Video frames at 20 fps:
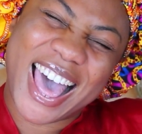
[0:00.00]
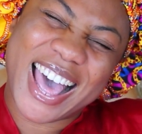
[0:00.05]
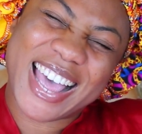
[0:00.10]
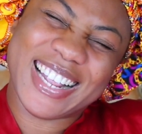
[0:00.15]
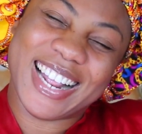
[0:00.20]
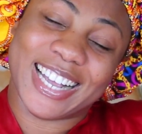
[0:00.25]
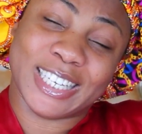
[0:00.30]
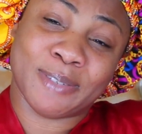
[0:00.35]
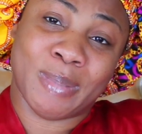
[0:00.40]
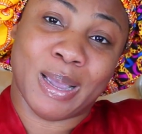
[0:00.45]

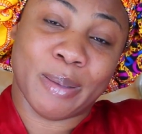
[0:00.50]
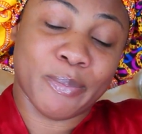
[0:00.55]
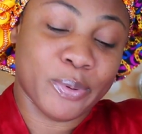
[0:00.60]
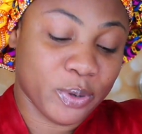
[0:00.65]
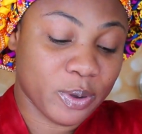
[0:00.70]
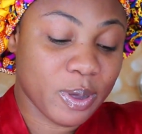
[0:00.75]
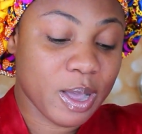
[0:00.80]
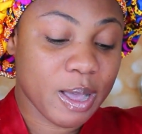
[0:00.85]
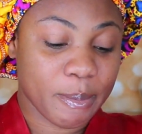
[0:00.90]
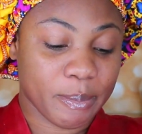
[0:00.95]
That's my
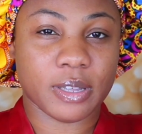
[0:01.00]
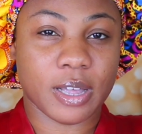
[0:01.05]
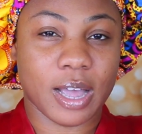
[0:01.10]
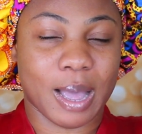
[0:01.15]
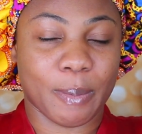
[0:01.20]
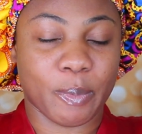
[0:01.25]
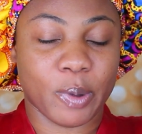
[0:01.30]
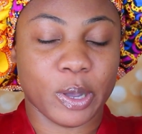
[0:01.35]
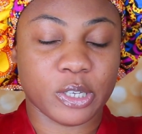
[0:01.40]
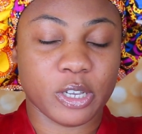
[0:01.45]
boo.
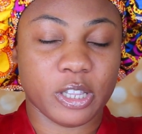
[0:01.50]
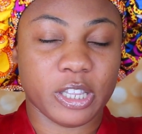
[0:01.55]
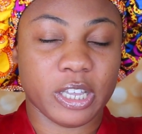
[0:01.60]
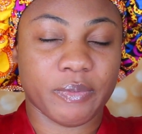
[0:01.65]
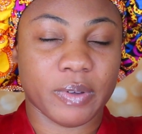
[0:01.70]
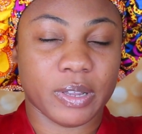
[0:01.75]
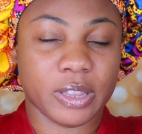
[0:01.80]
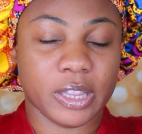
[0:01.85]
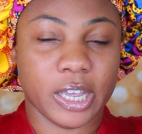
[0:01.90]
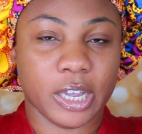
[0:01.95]
I'm going to
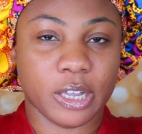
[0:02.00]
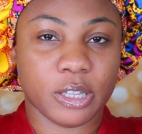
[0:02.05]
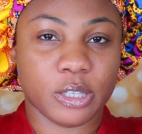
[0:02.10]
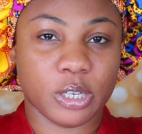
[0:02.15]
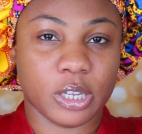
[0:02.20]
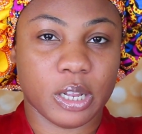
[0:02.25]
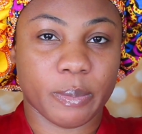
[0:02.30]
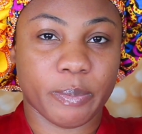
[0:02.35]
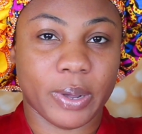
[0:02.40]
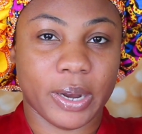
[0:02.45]
leave a link
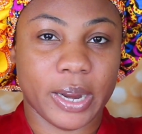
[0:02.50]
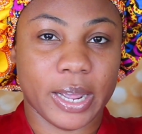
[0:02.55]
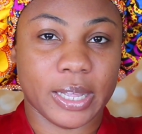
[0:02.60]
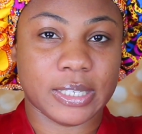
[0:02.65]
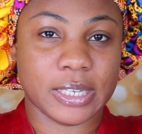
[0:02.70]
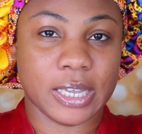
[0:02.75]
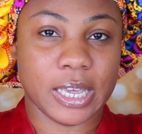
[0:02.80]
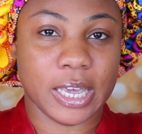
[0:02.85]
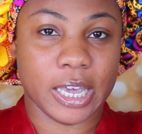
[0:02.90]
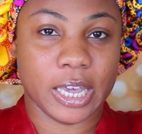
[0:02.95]
to the
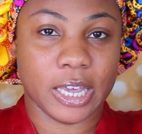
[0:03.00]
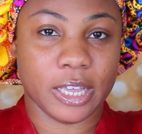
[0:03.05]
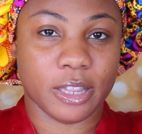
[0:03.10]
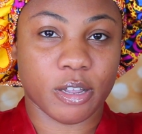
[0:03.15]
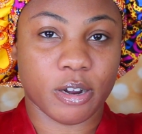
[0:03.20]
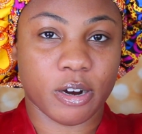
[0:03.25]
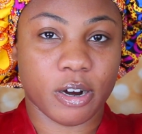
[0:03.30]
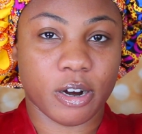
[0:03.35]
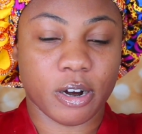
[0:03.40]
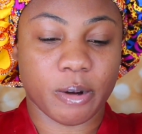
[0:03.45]
bonnet
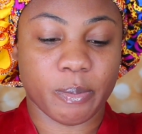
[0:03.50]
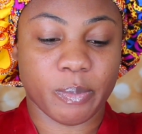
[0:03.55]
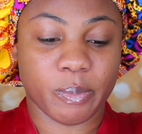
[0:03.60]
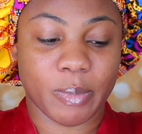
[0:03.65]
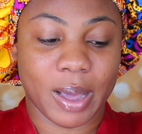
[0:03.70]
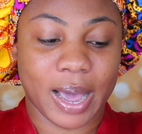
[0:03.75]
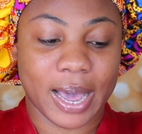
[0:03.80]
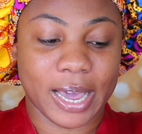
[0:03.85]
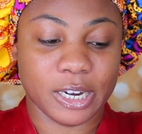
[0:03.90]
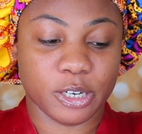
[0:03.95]
in
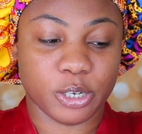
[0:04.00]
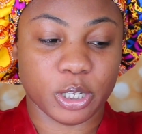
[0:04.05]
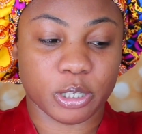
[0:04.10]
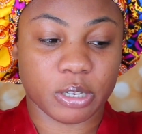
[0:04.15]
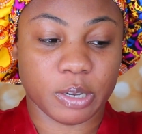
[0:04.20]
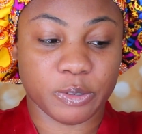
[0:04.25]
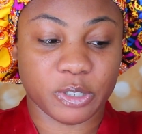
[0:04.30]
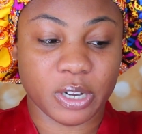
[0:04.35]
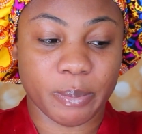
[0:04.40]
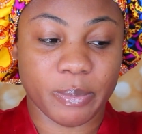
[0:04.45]
my
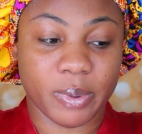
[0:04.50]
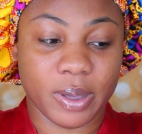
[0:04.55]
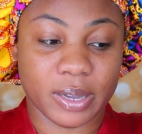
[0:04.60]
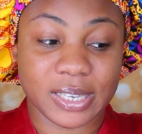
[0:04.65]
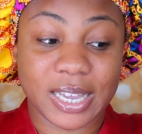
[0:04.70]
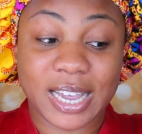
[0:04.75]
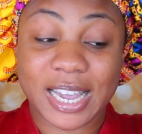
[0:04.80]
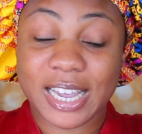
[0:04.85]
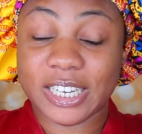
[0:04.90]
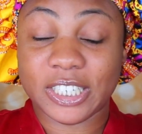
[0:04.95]
description box.
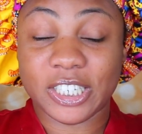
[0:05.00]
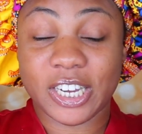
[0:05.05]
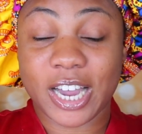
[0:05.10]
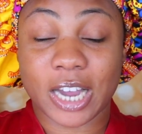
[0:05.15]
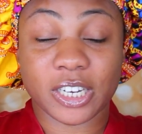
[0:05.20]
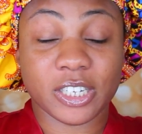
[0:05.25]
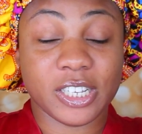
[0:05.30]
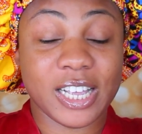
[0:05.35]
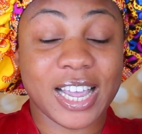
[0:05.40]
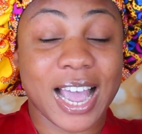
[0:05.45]
She
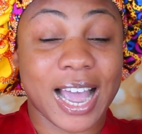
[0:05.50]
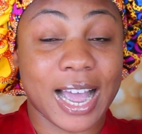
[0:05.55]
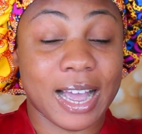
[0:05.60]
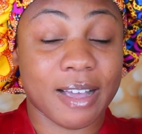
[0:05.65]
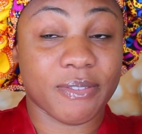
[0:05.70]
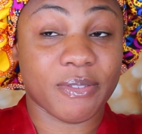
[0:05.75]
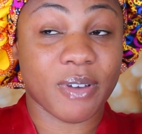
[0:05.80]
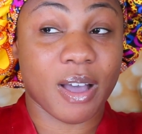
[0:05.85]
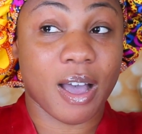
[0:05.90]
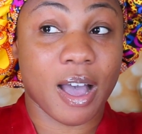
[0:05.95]
actually
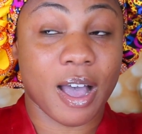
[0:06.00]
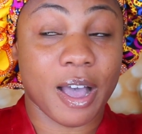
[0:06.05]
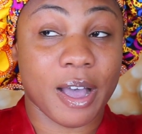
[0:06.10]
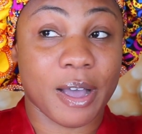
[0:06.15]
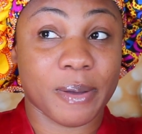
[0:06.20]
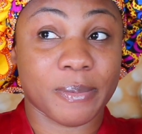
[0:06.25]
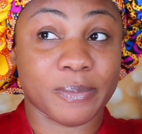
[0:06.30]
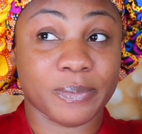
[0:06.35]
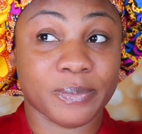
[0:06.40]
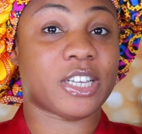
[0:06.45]
have
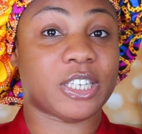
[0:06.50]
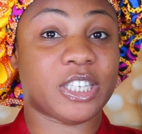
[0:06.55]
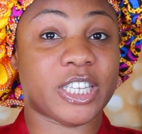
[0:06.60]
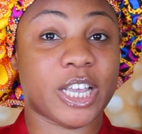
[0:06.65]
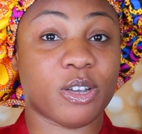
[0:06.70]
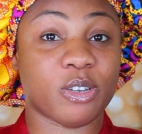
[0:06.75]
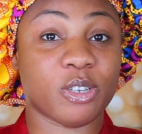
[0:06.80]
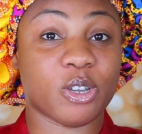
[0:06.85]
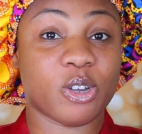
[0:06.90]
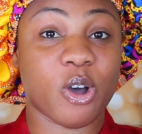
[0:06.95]
the
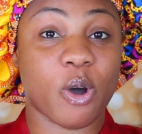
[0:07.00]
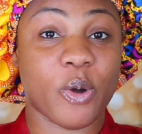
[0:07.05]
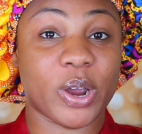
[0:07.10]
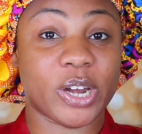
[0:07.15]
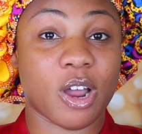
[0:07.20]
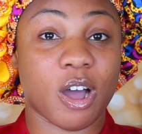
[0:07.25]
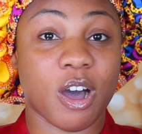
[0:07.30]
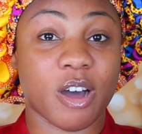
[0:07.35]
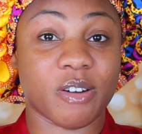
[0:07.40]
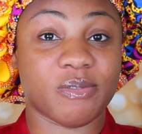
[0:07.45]
sale going
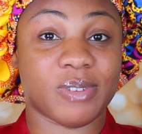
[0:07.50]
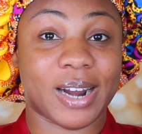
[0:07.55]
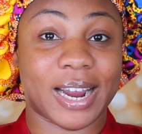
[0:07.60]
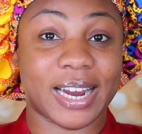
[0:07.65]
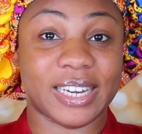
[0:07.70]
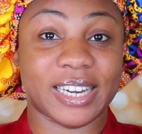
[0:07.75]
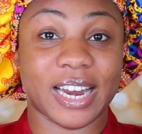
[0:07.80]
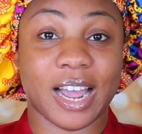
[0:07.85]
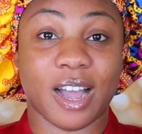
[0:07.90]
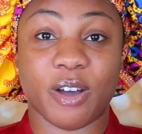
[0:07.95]
on
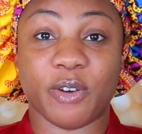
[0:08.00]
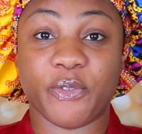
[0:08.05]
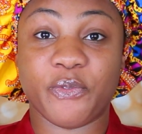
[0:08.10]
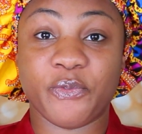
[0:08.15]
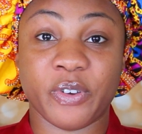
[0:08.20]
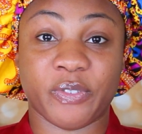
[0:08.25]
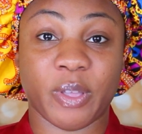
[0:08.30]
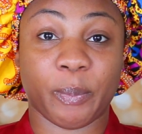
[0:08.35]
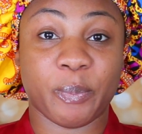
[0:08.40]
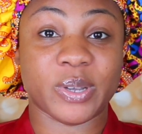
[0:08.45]
right now,
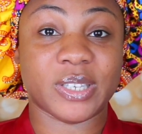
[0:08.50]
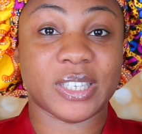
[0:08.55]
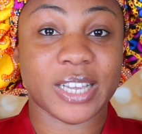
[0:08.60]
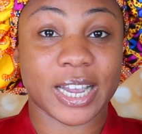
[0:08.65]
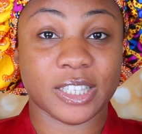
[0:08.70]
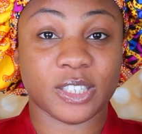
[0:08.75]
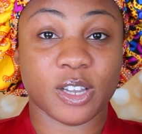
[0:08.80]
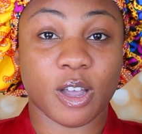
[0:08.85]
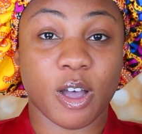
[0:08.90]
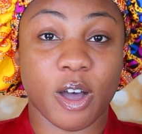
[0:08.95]

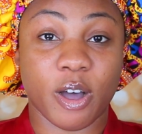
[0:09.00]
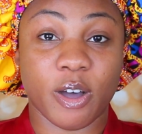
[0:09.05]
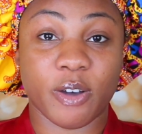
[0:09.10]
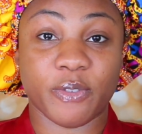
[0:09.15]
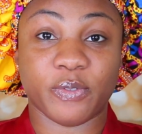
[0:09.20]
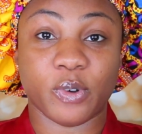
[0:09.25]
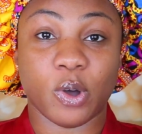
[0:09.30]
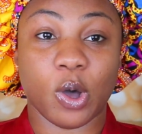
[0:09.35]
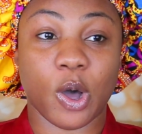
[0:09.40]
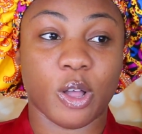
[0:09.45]
50%
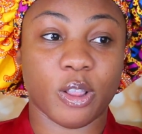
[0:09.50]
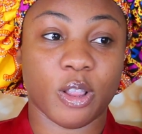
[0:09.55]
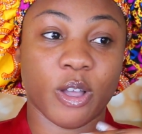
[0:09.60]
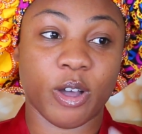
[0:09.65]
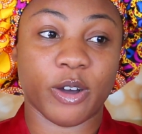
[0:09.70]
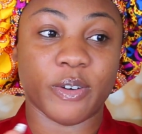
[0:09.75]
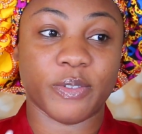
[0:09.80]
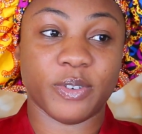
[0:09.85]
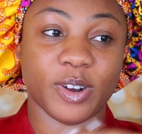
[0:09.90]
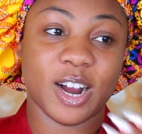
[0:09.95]
off all
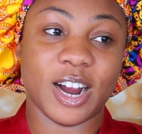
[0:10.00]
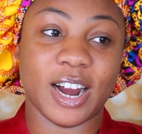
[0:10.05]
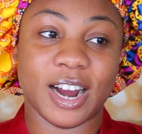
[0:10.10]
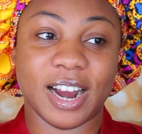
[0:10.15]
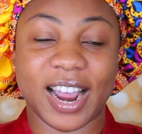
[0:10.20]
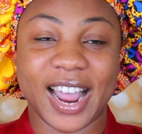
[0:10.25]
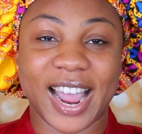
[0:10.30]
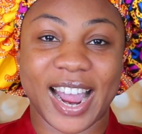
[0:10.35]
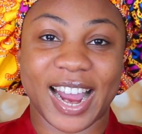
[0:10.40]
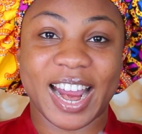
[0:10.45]
of
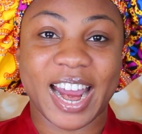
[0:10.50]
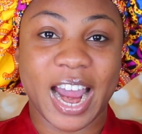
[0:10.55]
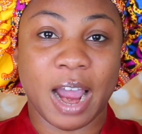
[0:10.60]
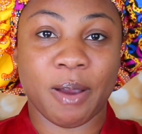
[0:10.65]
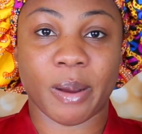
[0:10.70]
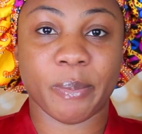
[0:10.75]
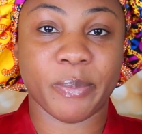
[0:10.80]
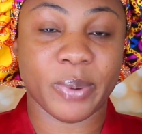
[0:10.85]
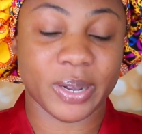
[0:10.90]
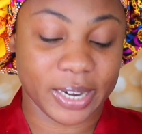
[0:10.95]
her
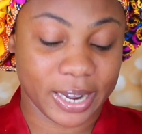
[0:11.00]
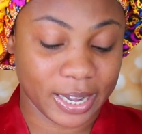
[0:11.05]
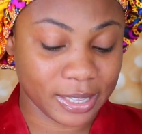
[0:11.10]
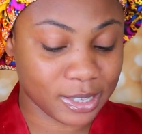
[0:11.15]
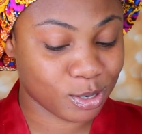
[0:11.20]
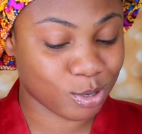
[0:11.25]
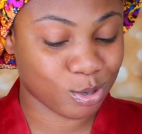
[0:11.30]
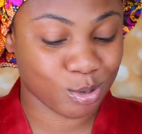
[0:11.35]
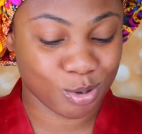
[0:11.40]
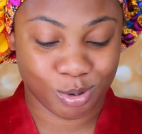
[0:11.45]
Ankara
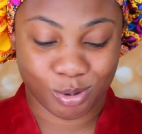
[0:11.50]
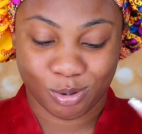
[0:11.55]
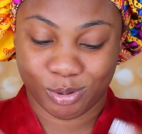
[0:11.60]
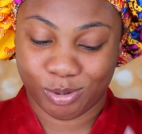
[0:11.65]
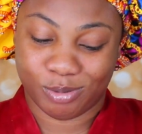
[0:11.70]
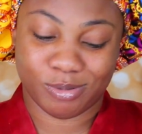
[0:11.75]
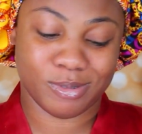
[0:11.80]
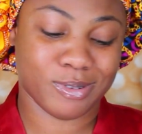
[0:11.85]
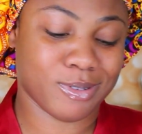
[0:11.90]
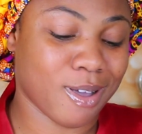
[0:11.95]
bonnets,
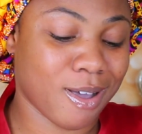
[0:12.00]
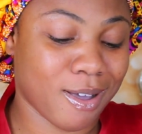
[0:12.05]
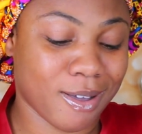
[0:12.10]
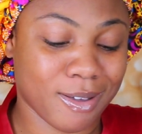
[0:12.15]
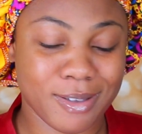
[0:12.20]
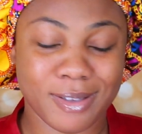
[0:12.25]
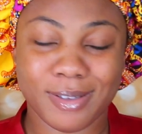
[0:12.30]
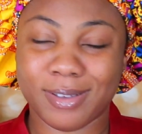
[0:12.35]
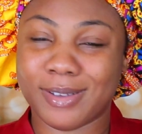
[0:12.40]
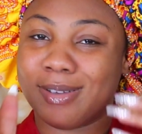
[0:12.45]
so
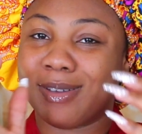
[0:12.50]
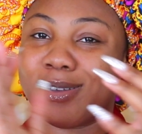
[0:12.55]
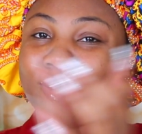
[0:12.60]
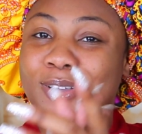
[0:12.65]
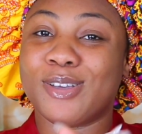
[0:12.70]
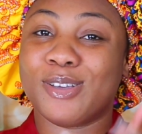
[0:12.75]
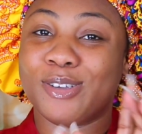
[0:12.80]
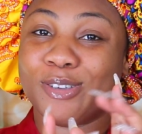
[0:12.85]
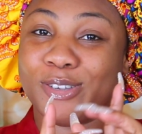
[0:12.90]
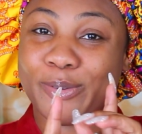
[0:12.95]

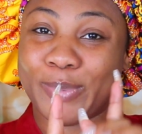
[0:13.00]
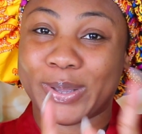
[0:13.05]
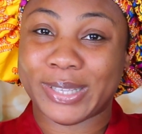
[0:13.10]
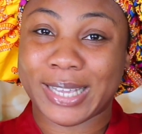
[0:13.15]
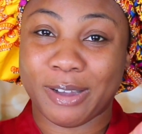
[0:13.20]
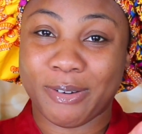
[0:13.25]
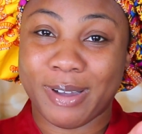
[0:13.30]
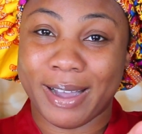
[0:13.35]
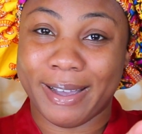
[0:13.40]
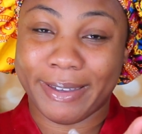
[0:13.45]
you
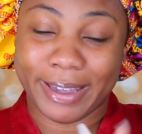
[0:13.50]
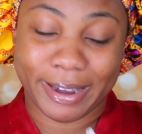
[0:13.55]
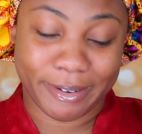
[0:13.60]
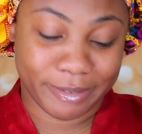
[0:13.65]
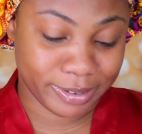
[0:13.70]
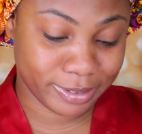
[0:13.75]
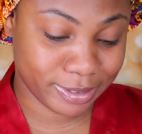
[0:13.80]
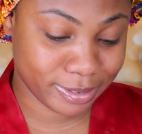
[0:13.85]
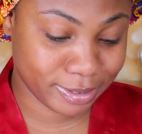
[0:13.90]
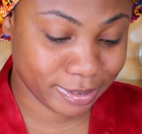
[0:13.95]
better go and get
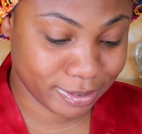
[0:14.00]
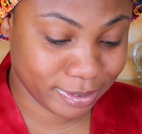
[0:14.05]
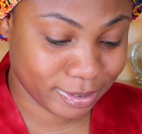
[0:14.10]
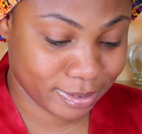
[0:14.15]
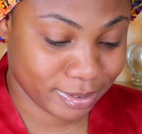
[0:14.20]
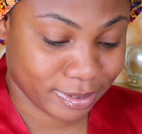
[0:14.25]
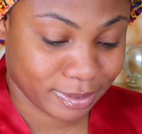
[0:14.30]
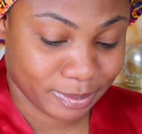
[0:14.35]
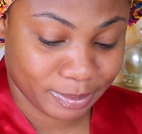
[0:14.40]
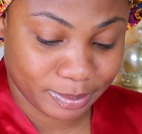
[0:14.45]
it.